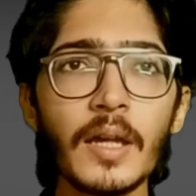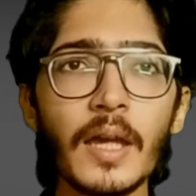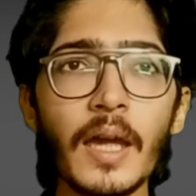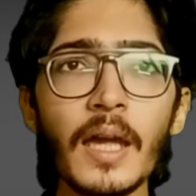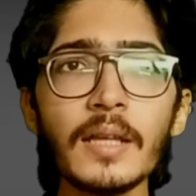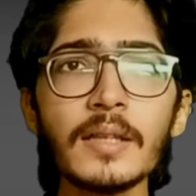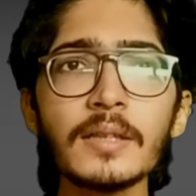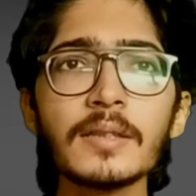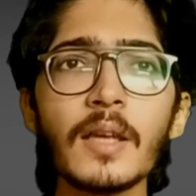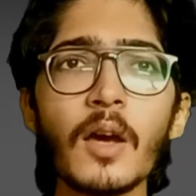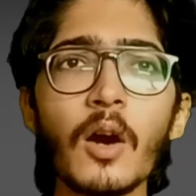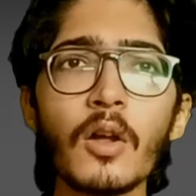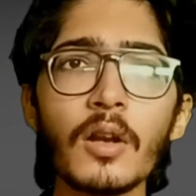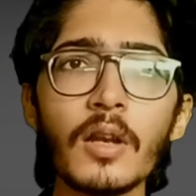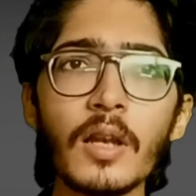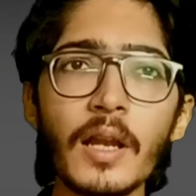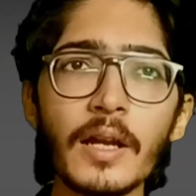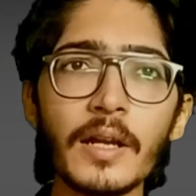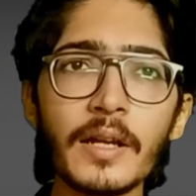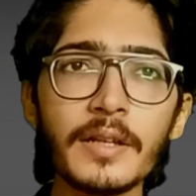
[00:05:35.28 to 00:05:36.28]
Gas
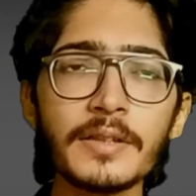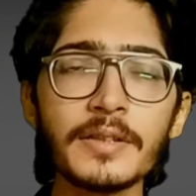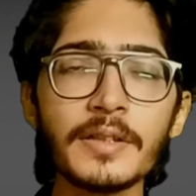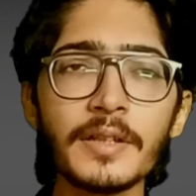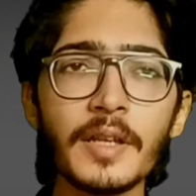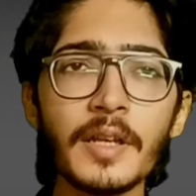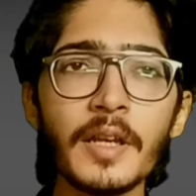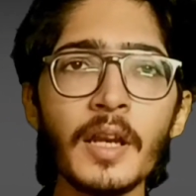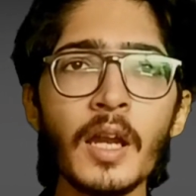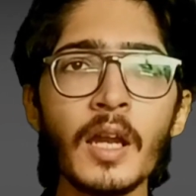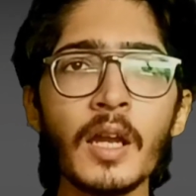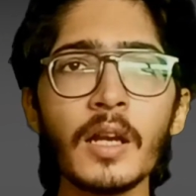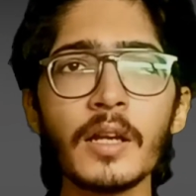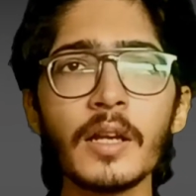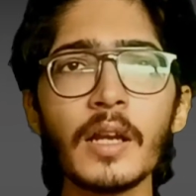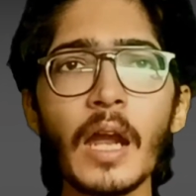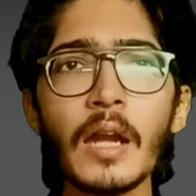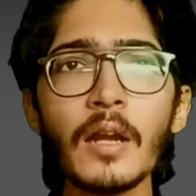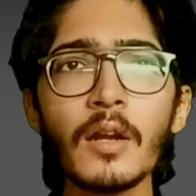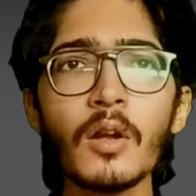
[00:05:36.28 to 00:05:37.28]
or electricity
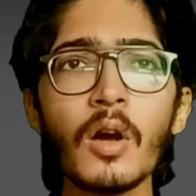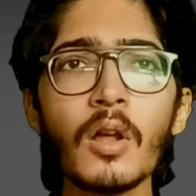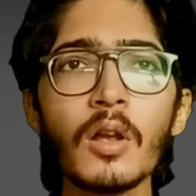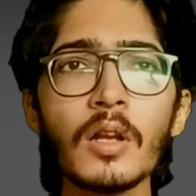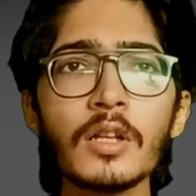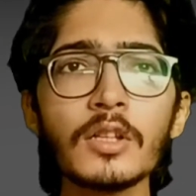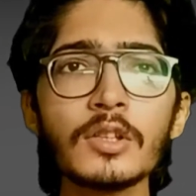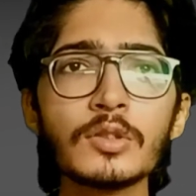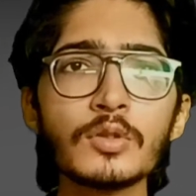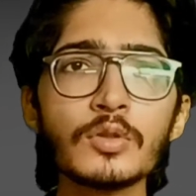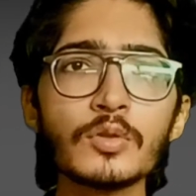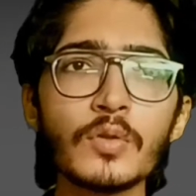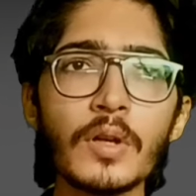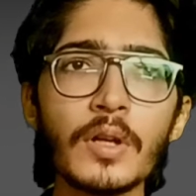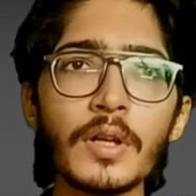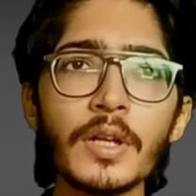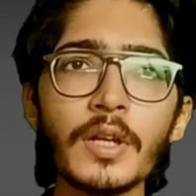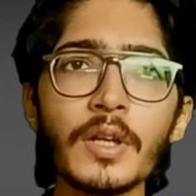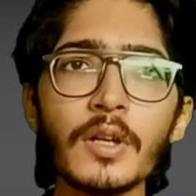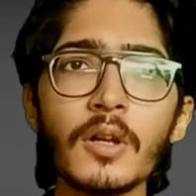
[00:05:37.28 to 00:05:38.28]
$10 to
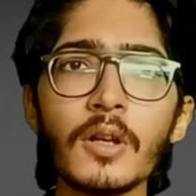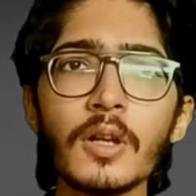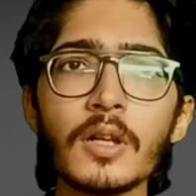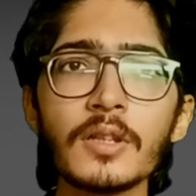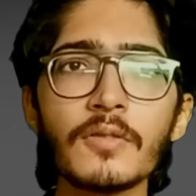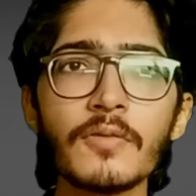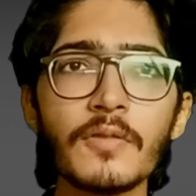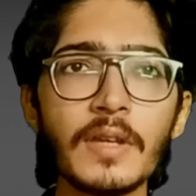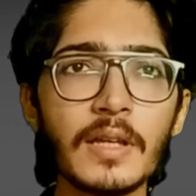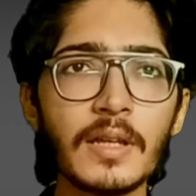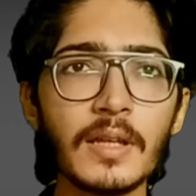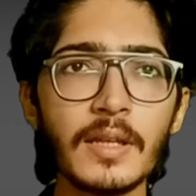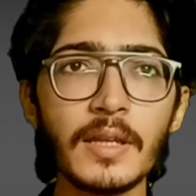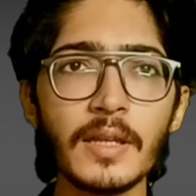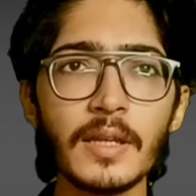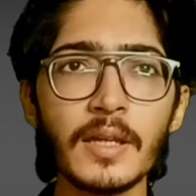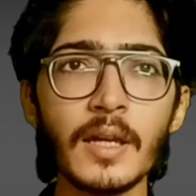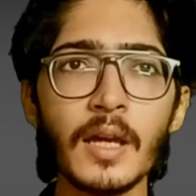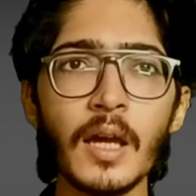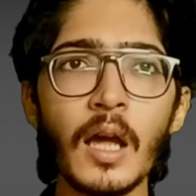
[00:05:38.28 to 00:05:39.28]
$20
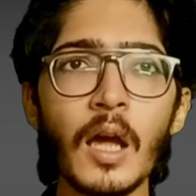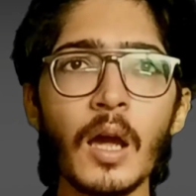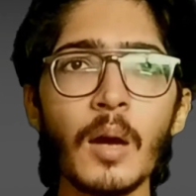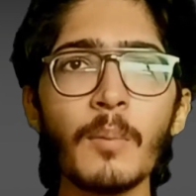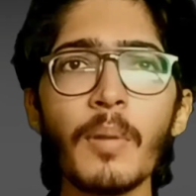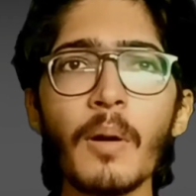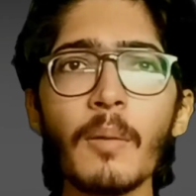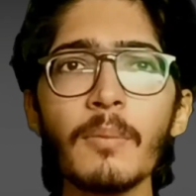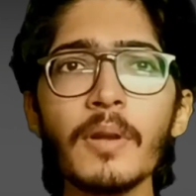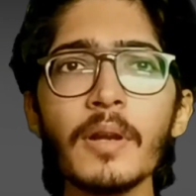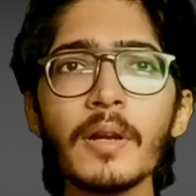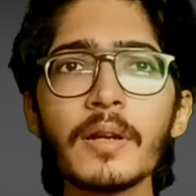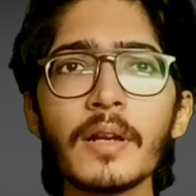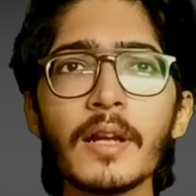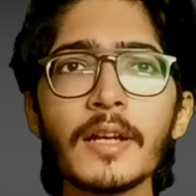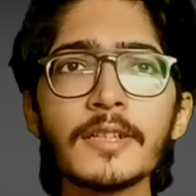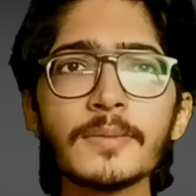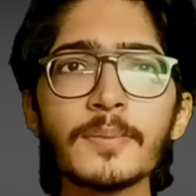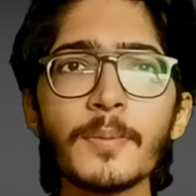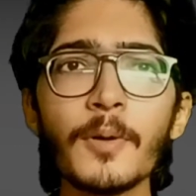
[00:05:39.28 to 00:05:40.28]
weekly. Public
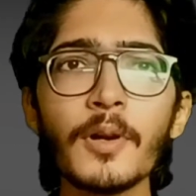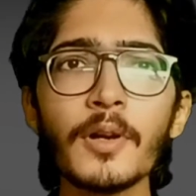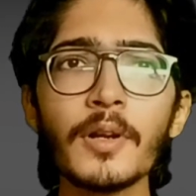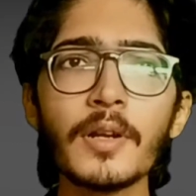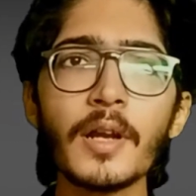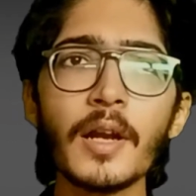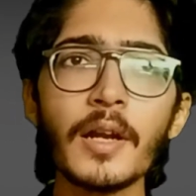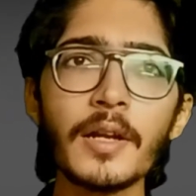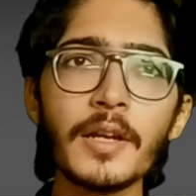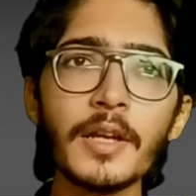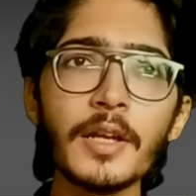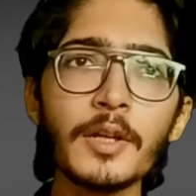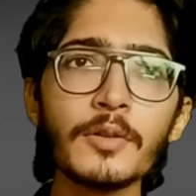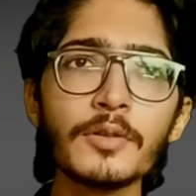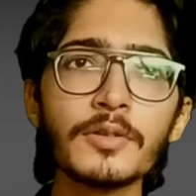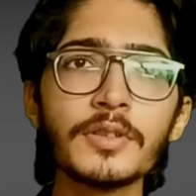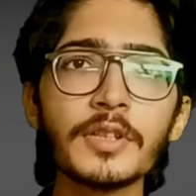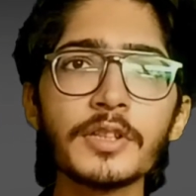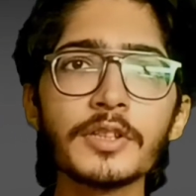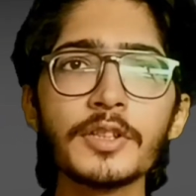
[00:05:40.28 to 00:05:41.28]
transport $30
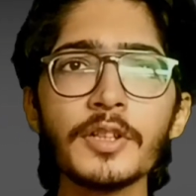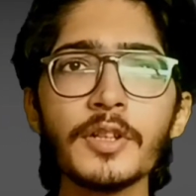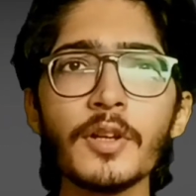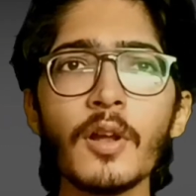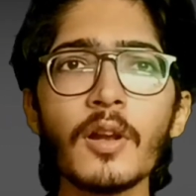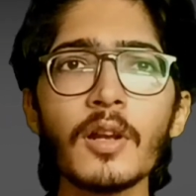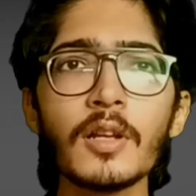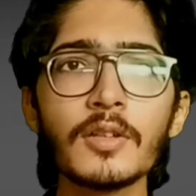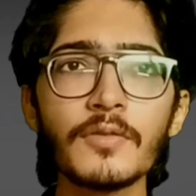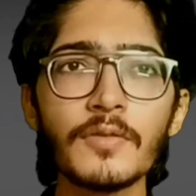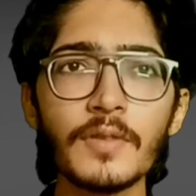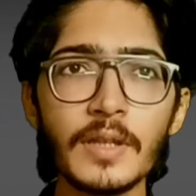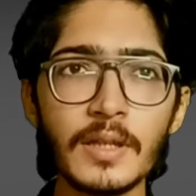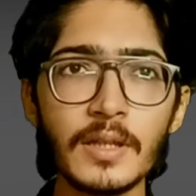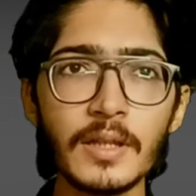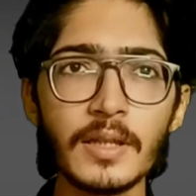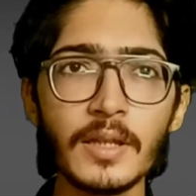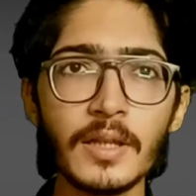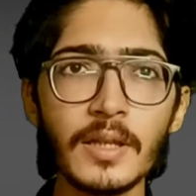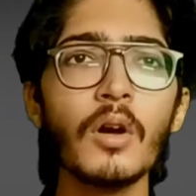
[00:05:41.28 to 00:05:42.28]
to $60
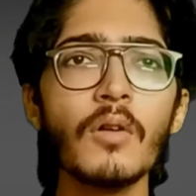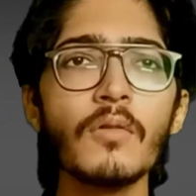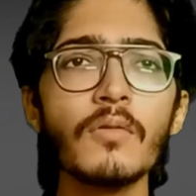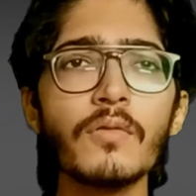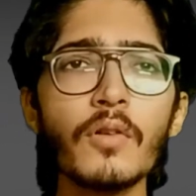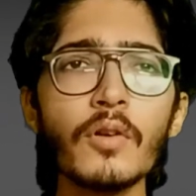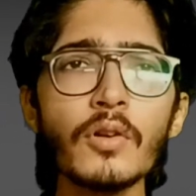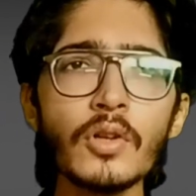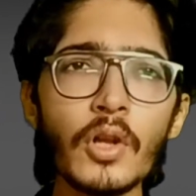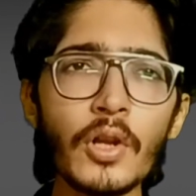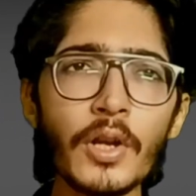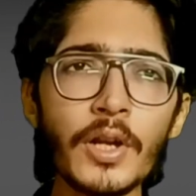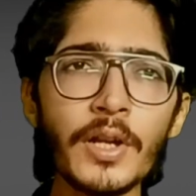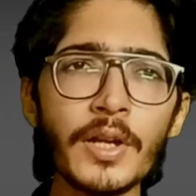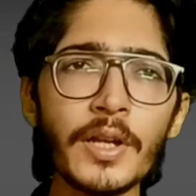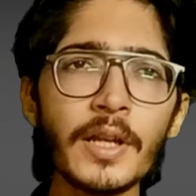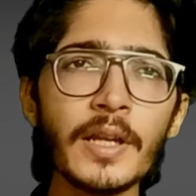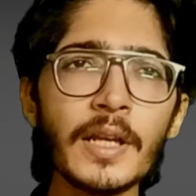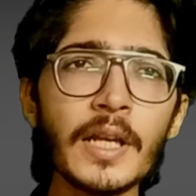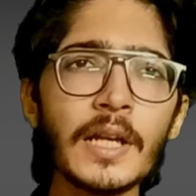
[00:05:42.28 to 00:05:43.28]
weekly. Phone or
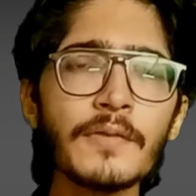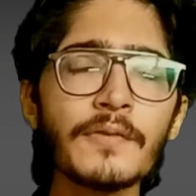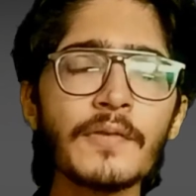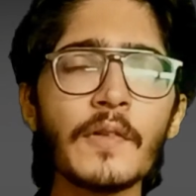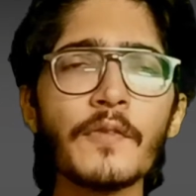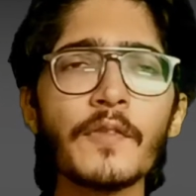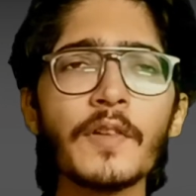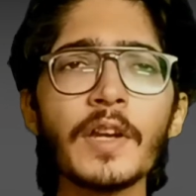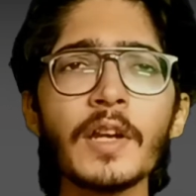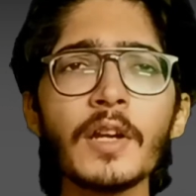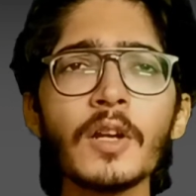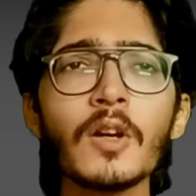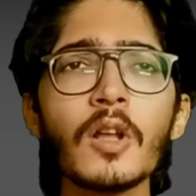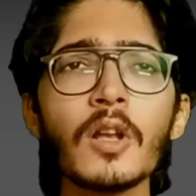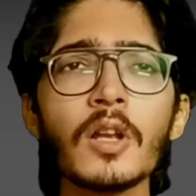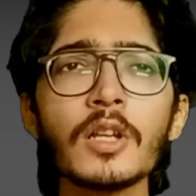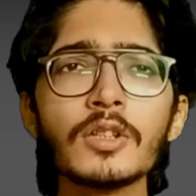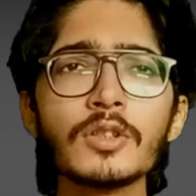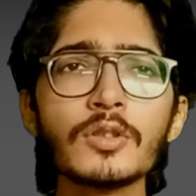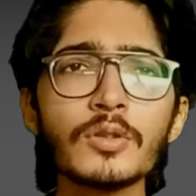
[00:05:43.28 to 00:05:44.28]
internet
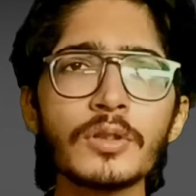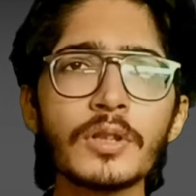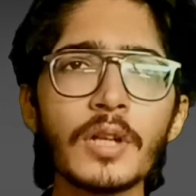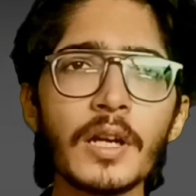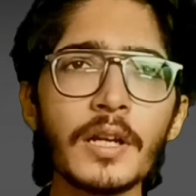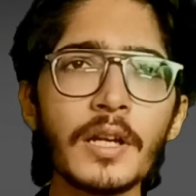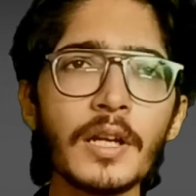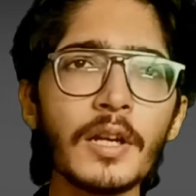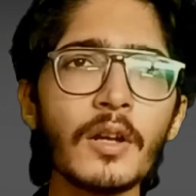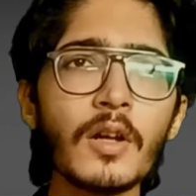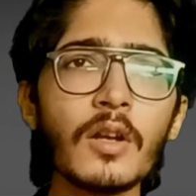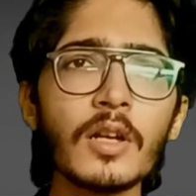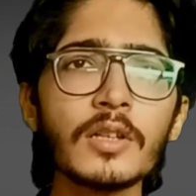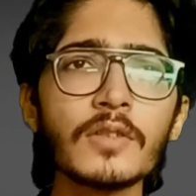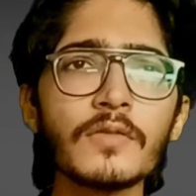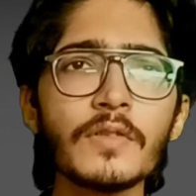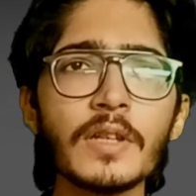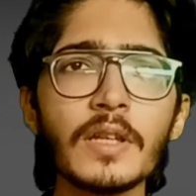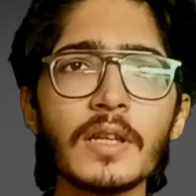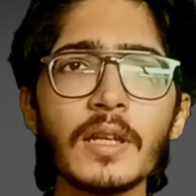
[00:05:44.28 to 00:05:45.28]
$15 to
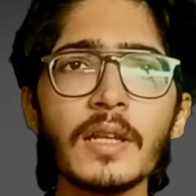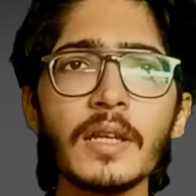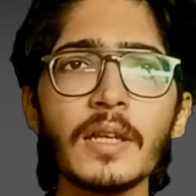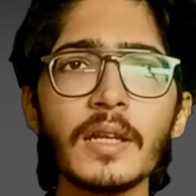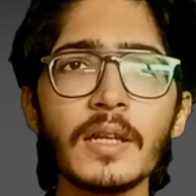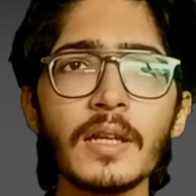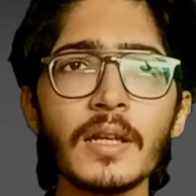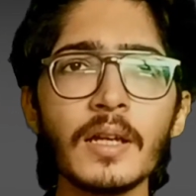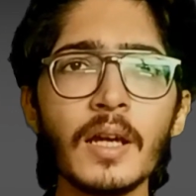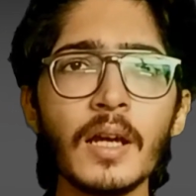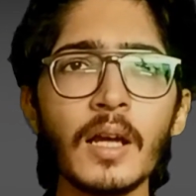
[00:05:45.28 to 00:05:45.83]
$30 weekly.